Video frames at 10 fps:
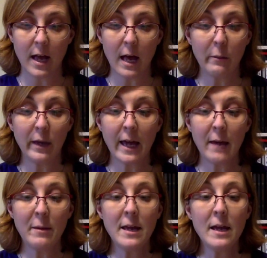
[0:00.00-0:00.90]
I
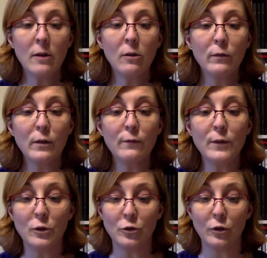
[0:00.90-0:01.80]
became eager for the
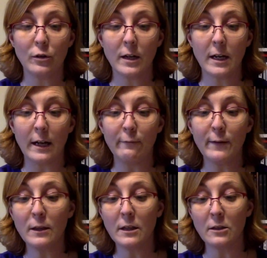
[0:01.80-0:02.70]
future, and I
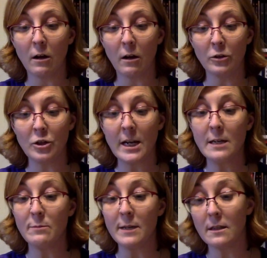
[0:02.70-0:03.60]
felt the doll
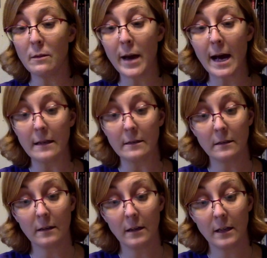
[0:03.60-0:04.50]
chained me to the past,
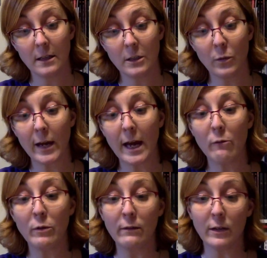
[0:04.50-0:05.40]
so I got
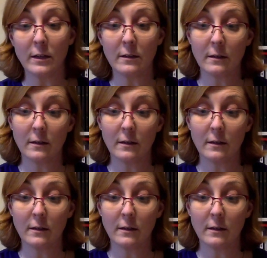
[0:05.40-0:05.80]
rid of it.